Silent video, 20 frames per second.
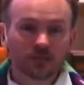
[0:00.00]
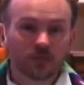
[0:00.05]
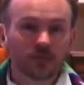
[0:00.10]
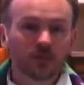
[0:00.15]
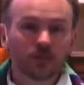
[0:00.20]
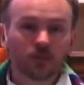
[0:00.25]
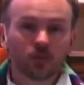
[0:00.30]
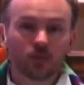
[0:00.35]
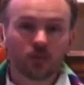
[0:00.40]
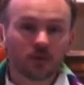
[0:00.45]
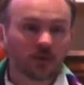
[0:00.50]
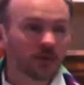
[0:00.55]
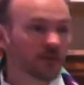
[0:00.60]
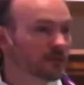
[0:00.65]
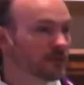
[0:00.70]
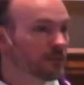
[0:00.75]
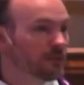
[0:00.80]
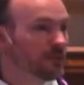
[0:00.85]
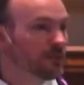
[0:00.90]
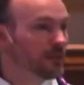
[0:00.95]
with the
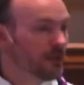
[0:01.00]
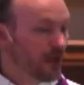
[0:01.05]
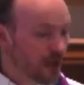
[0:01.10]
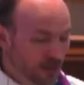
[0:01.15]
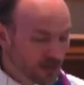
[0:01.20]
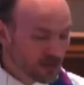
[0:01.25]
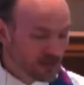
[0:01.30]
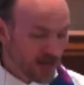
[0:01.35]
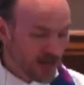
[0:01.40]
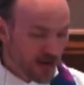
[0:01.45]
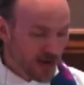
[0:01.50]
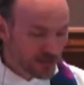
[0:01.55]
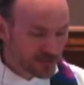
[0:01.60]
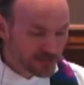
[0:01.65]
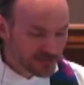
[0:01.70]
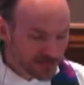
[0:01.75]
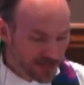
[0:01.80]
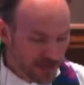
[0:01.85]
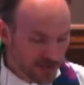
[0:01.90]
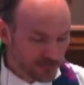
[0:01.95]
world beyond
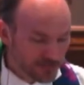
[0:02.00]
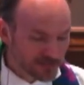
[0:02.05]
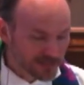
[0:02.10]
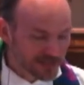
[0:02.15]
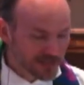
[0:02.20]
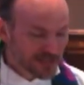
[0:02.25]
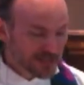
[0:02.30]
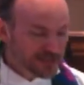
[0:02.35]
ourselves.